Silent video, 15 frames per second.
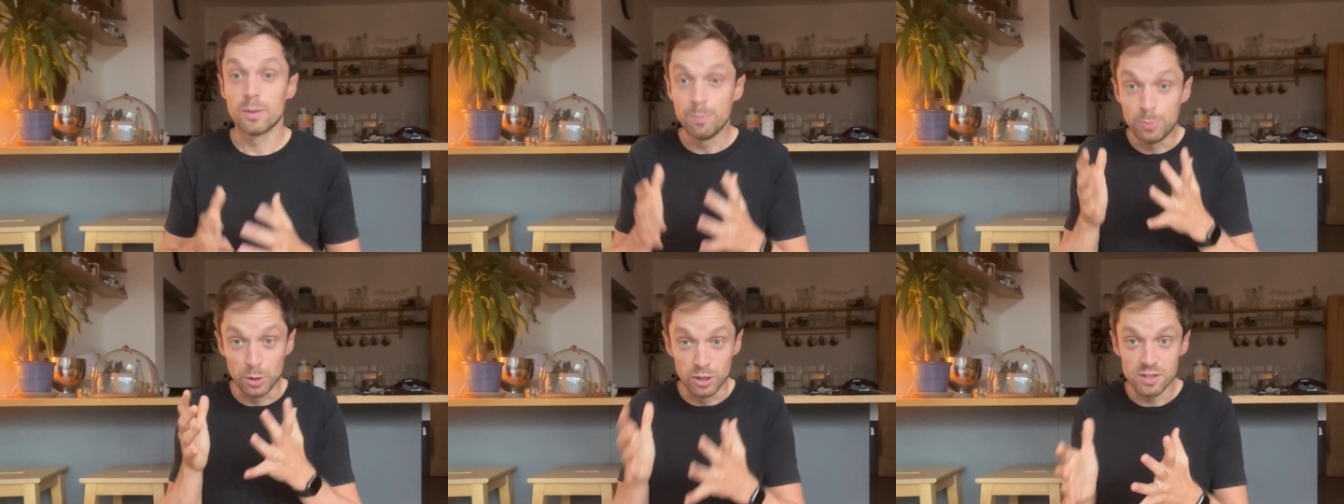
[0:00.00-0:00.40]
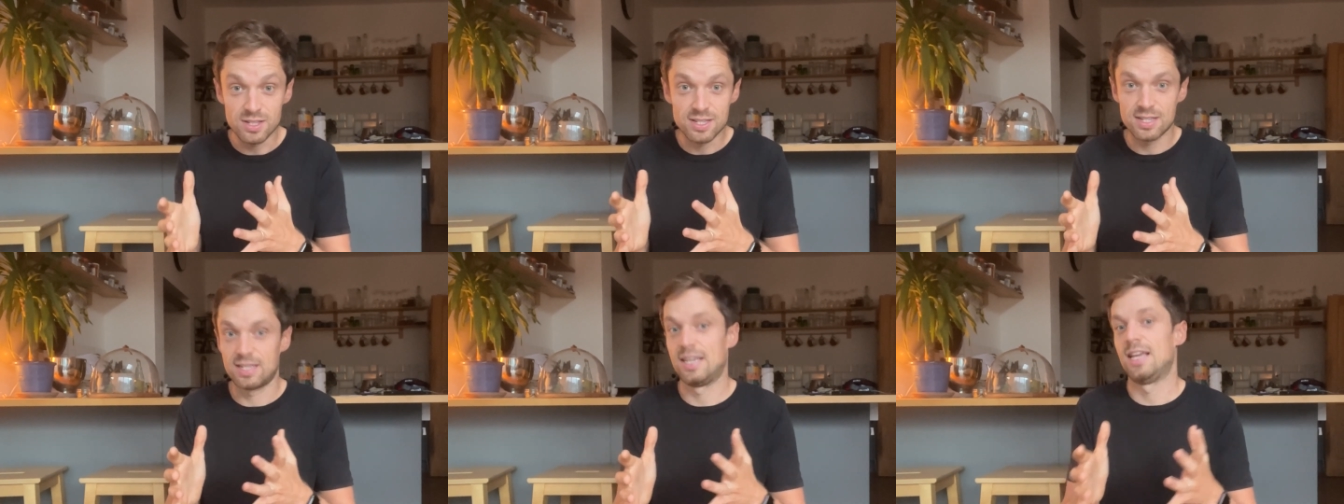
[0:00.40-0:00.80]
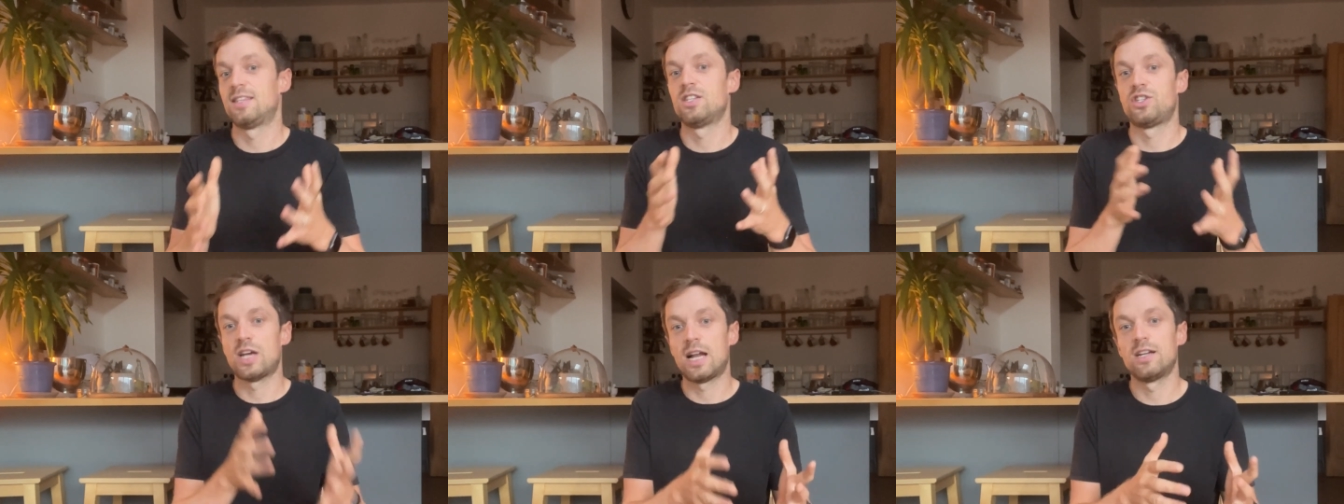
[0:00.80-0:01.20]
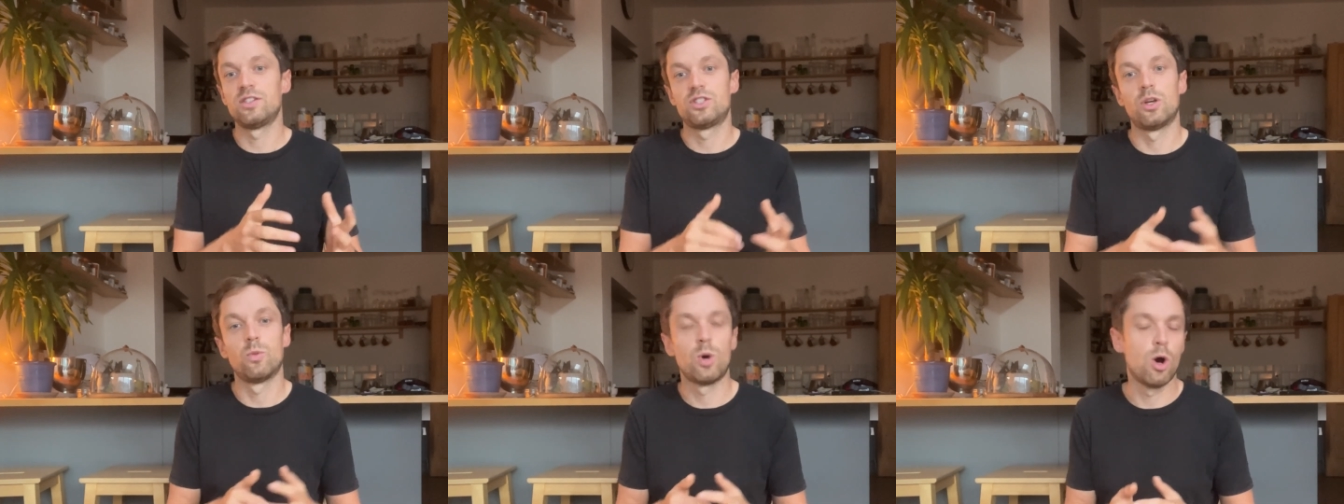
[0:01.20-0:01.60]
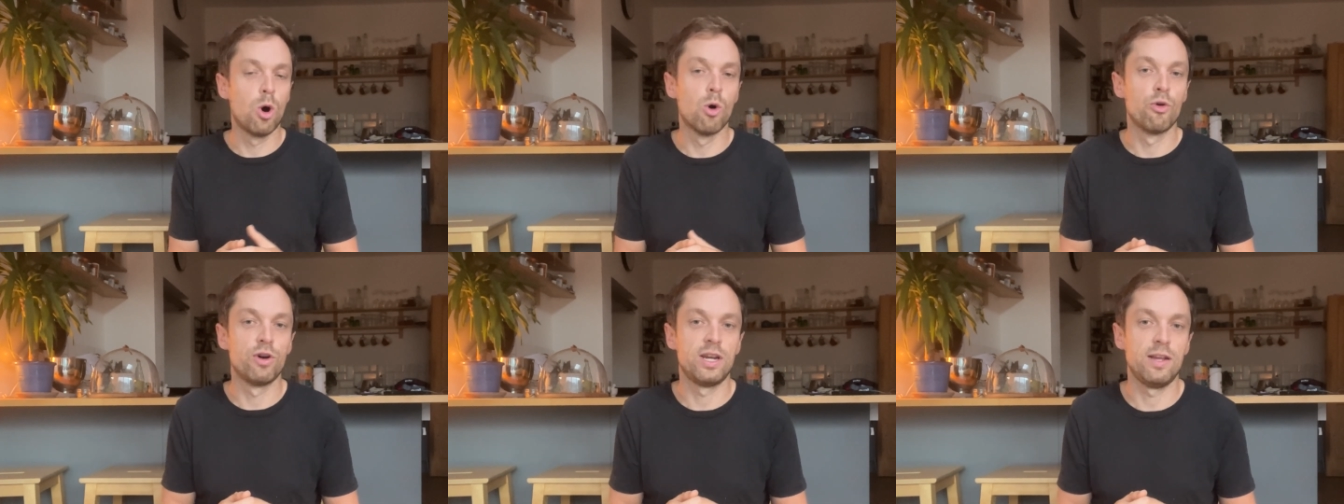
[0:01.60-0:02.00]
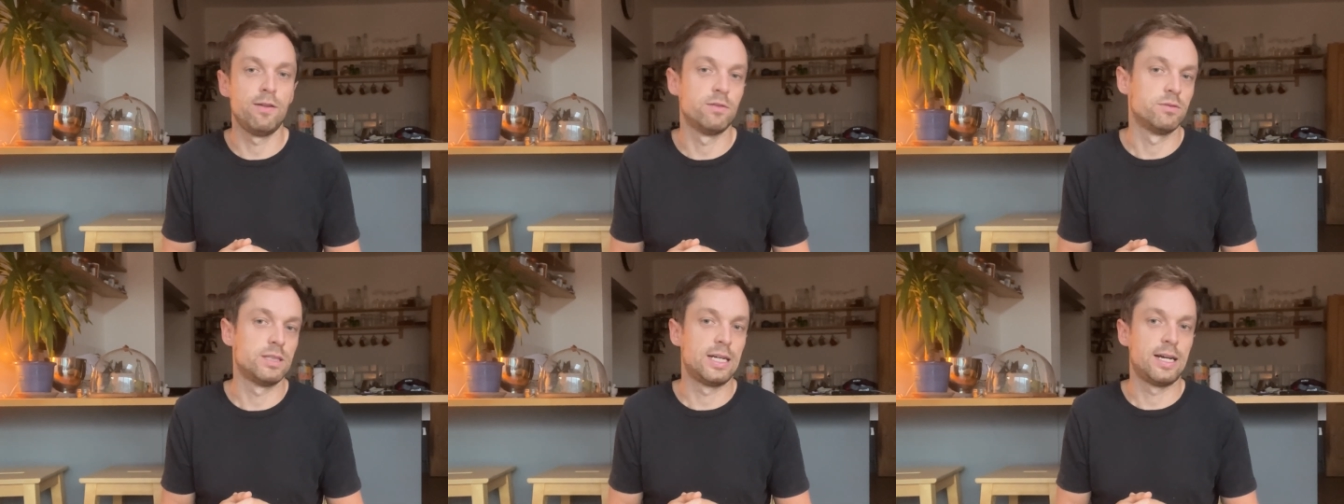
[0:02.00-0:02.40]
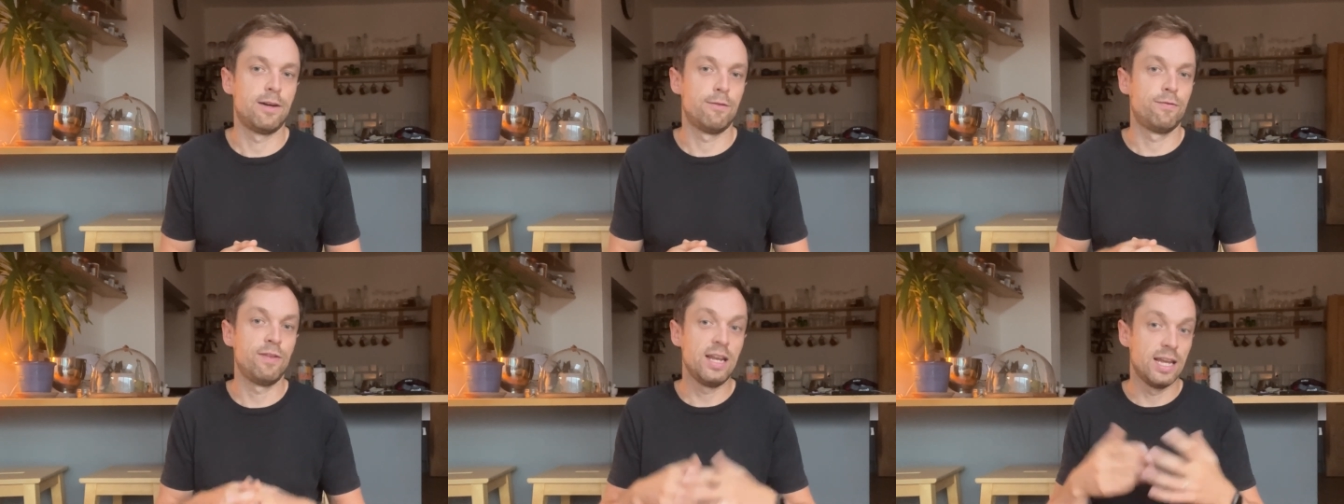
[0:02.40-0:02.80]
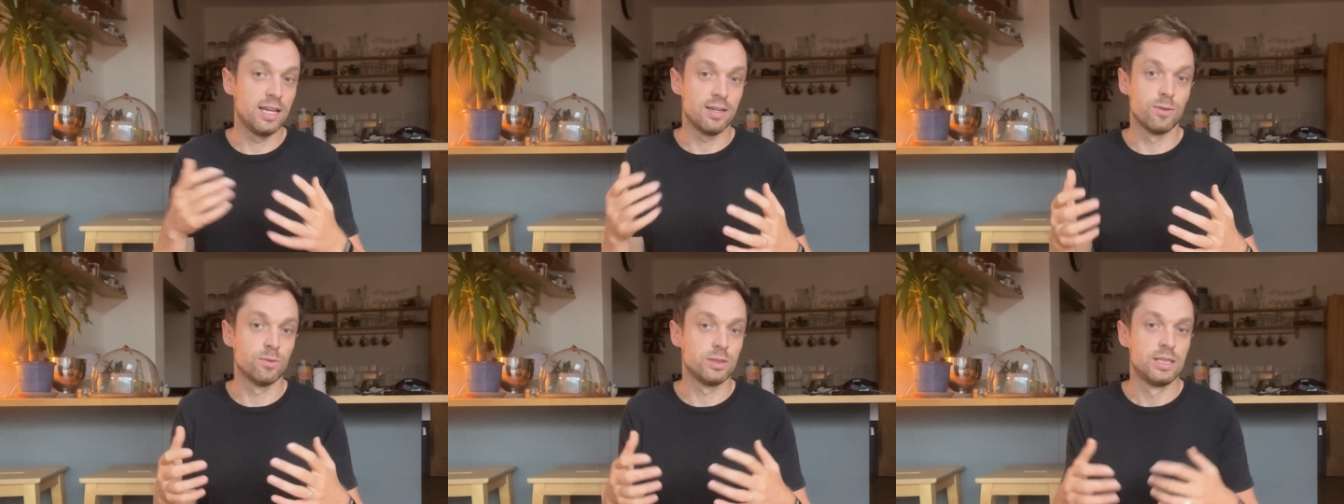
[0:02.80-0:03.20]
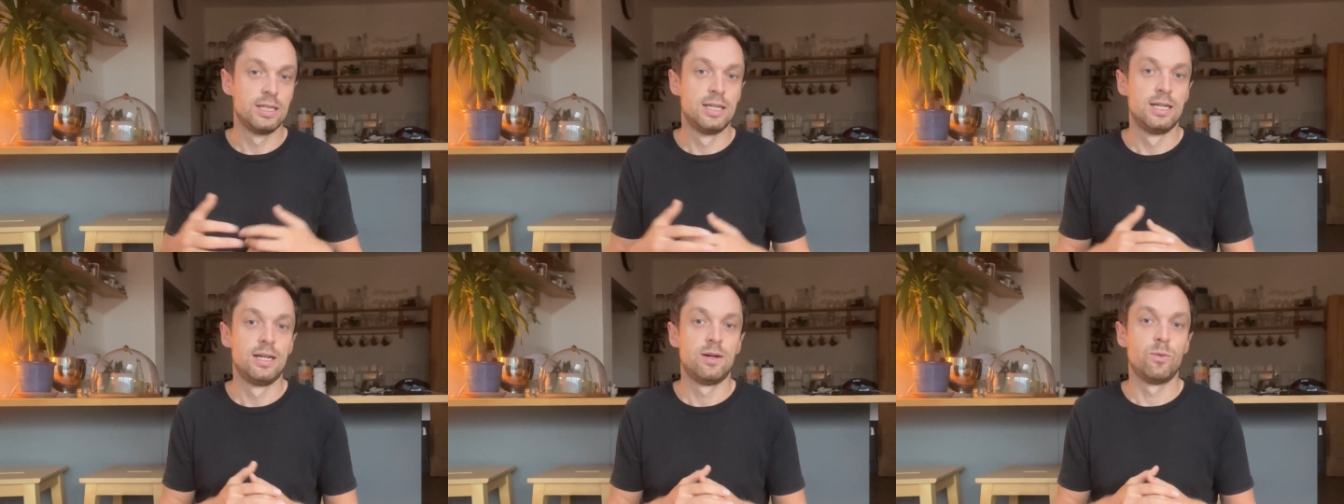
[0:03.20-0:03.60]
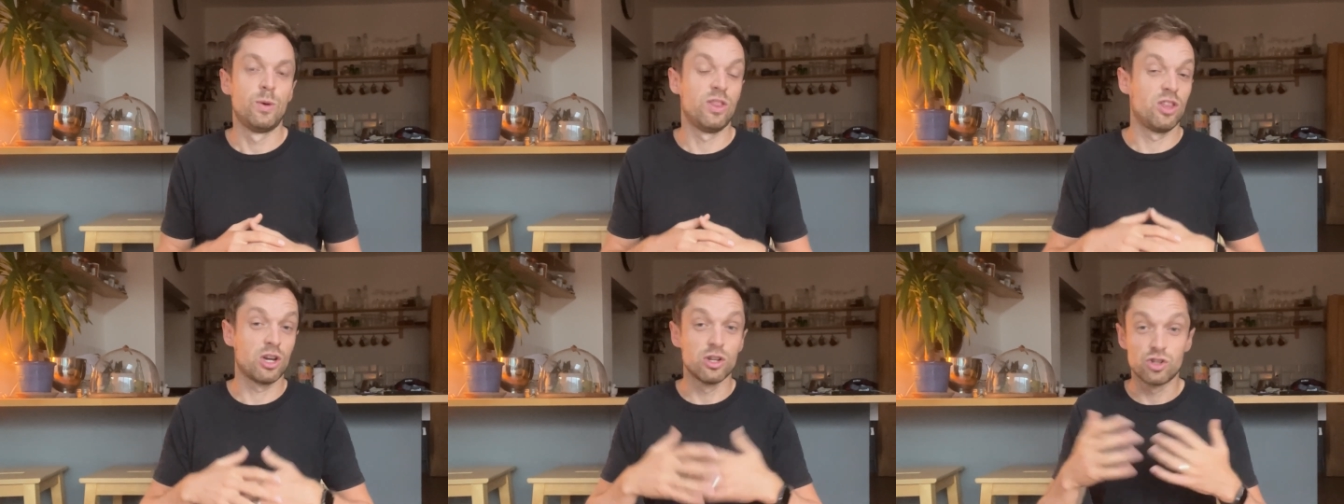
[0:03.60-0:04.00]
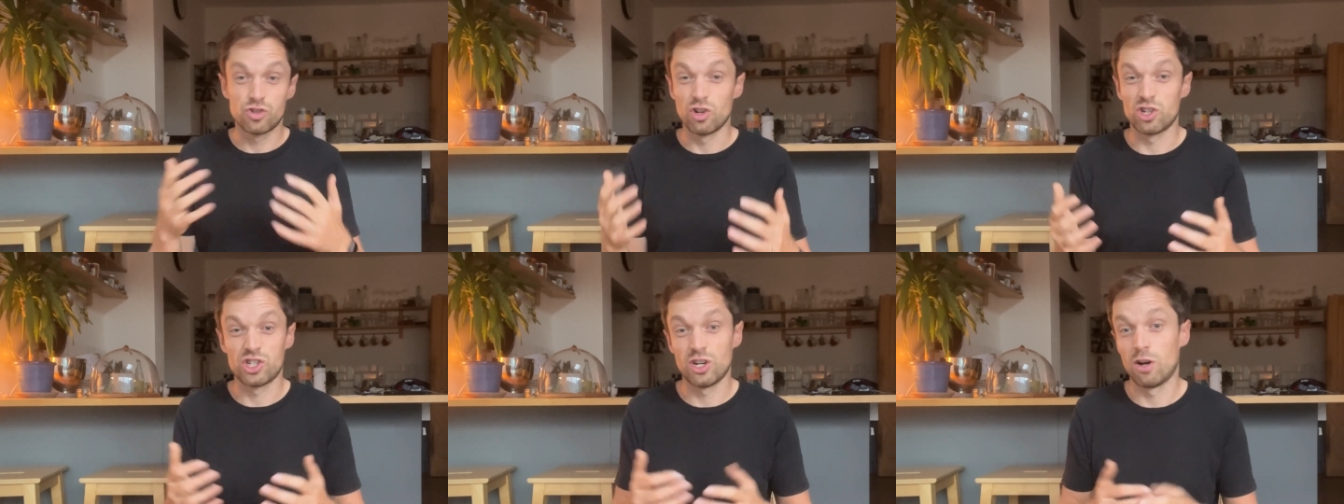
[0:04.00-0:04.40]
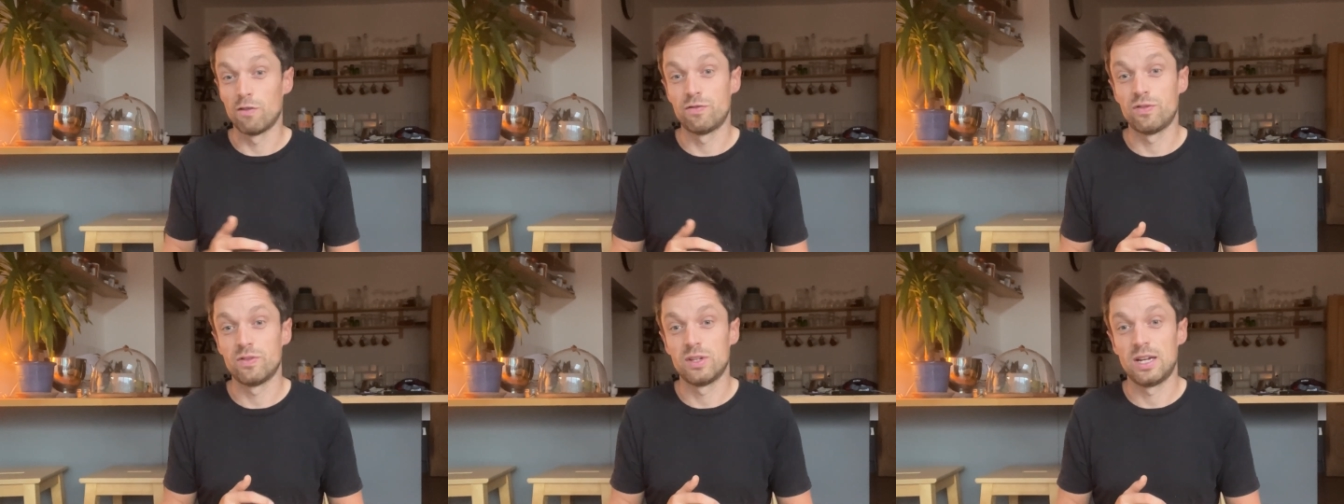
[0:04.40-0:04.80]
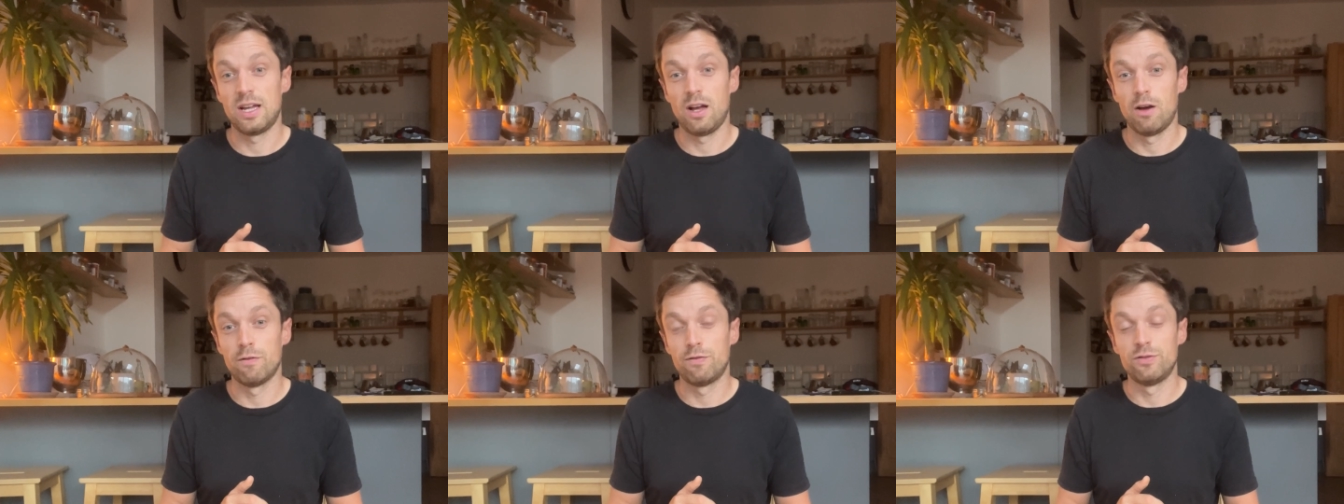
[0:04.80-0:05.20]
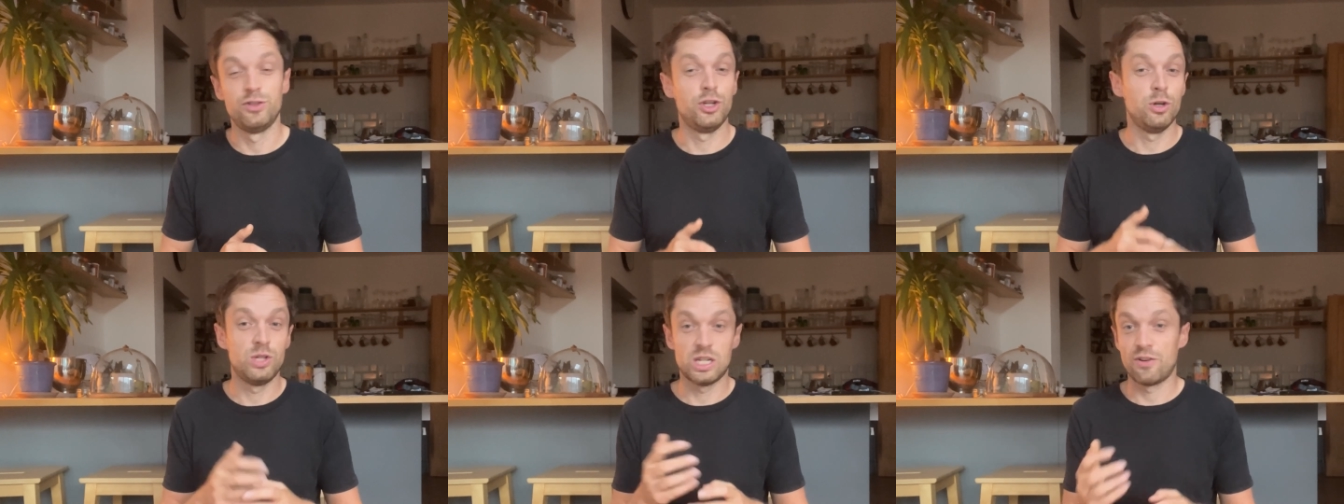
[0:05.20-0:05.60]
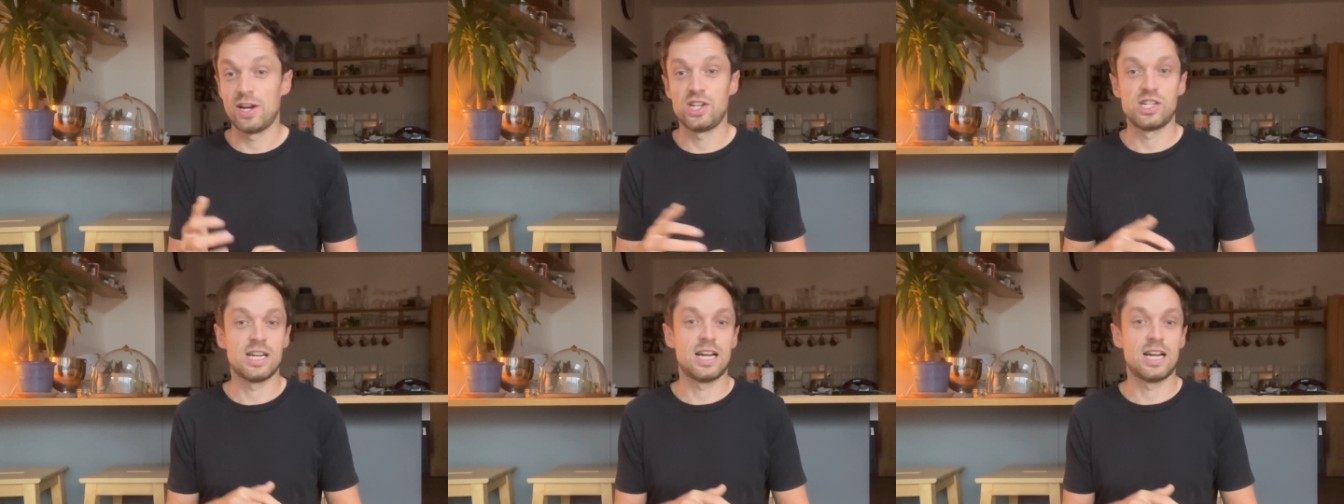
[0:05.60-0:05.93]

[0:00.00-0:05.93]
But it's a challenge that we're already uh, filling with the construction of, of new generation